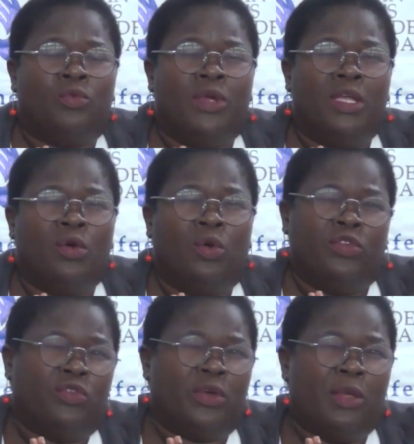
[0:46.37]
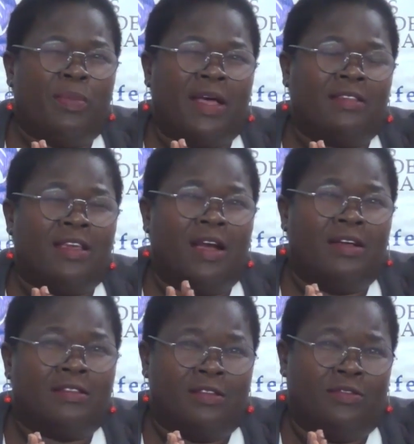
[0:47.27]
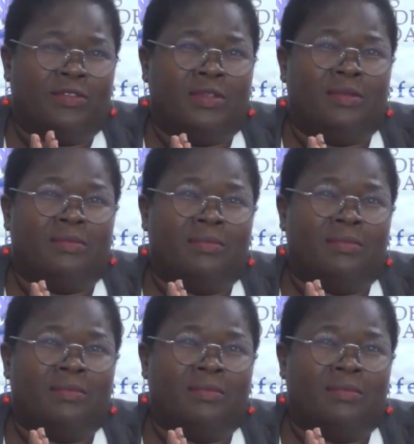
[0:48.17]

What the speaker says: We also keep asking ourselves,